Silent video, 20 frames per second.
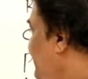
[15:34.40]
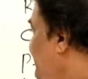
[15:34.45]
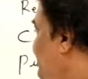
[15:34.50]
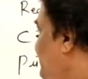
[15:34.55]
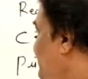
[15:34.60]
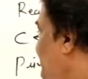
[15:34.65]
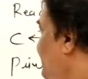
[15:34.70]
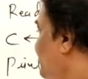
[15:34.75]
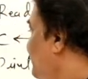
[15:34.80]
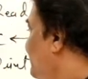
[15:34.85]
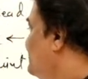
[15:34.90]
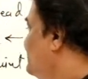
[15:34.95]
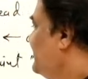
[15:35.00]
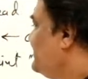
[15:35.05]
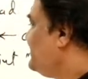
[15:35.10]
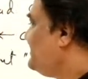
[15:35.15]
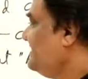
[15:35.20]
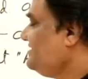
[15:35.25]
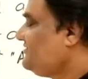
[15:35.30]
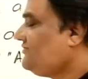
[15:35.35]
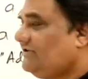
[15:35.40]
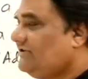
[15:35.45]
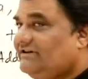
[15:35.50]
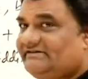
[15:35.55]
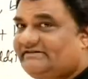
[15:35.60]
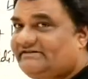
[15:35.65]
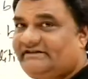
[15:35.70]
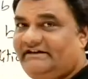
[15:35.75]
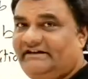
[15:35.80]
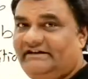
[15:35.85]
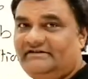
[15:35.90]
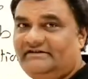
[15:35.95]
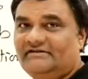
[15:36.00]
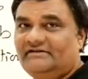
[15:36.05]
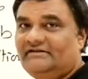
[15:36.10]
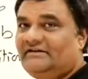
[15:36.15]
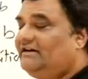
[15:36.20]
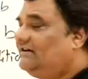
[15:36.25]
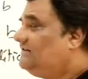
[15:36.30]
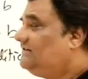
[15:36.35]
print this message on the screen.